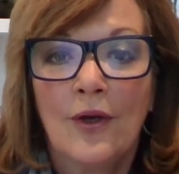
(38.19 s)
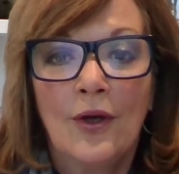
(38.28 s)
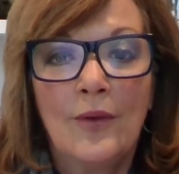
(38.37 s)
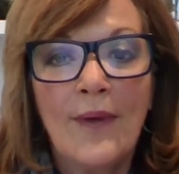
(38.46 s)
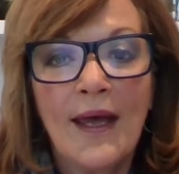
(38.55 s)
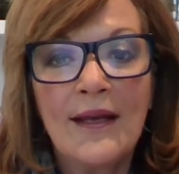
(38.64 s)

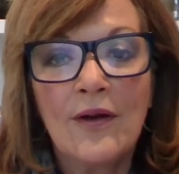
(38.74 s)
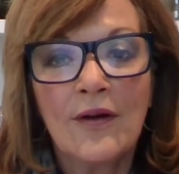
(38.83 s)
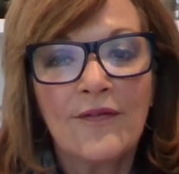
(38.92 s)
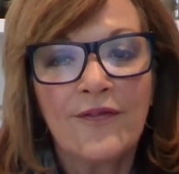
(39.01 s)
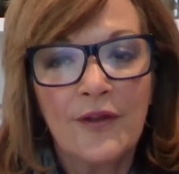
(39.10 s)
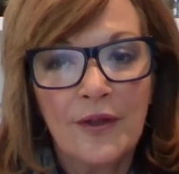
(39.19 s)
who may
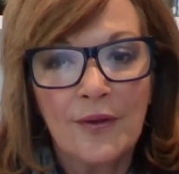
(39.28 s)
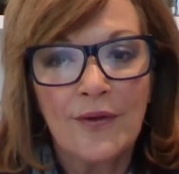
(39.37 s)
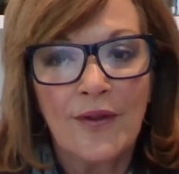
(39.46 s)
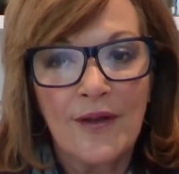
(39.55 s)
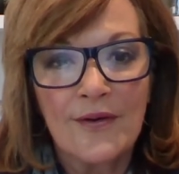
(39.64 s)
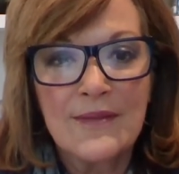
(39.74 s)
not feel
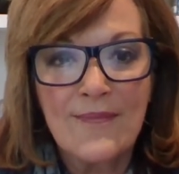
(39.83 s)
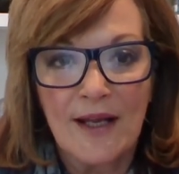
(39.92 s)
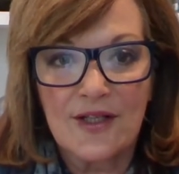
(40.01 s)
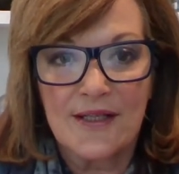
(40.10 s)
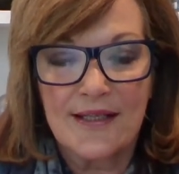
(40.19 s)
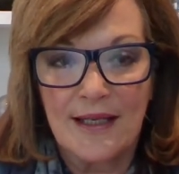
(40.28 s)
that there is
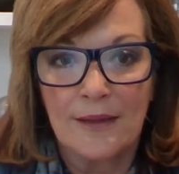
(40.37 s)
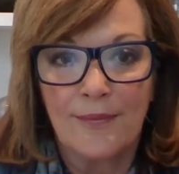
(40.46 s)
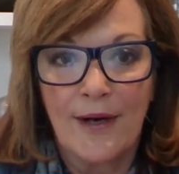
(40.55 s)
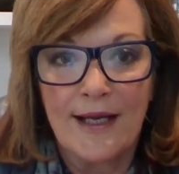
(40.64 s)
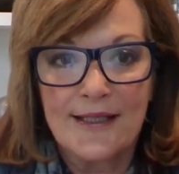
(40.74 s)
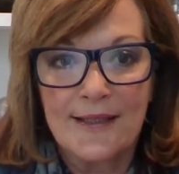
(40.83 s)
much to
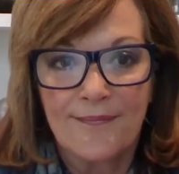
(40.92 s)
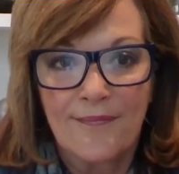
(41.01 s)
celebrate.